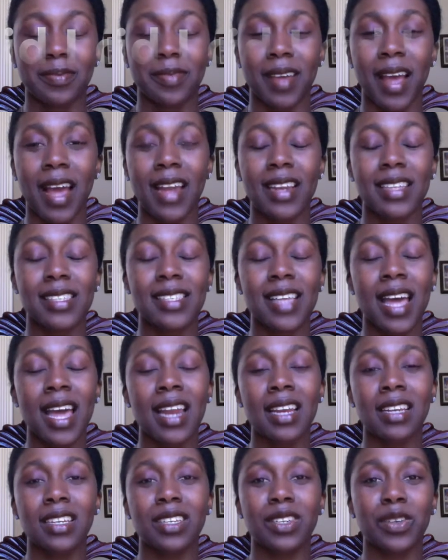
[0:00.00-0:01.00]
I
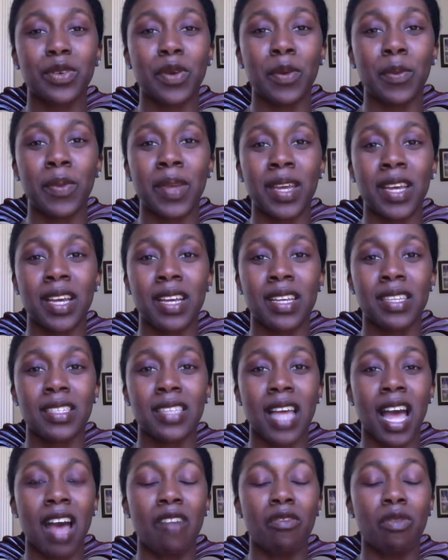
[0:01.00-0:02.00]
decided to do it because
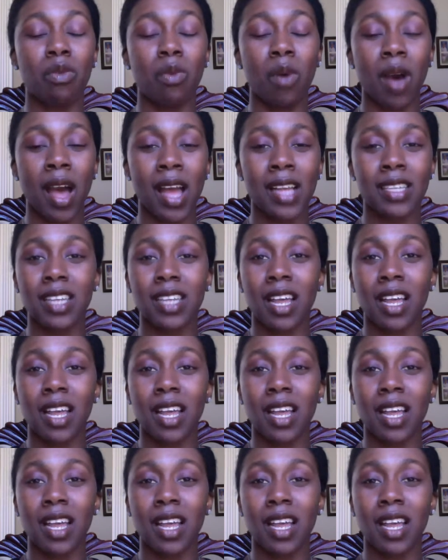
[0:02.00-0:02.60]
I've watched